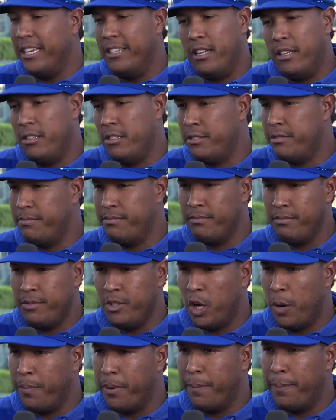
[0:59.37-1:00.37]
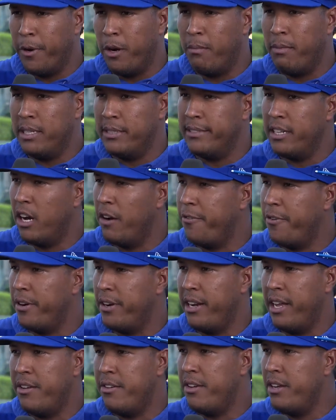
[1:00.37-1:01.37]
I just prepare myself for
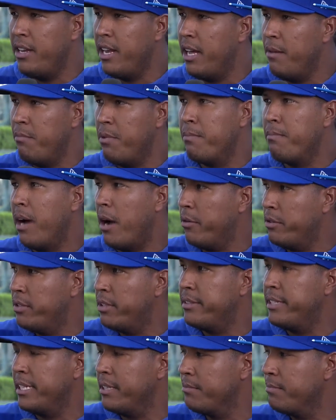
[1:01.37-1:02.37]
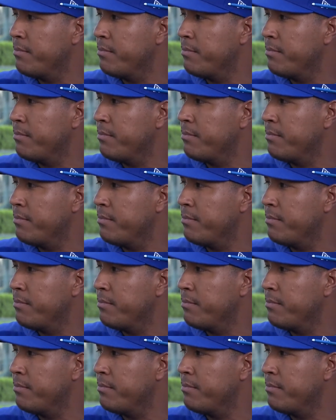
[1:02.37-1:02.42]
next year and be back with the team.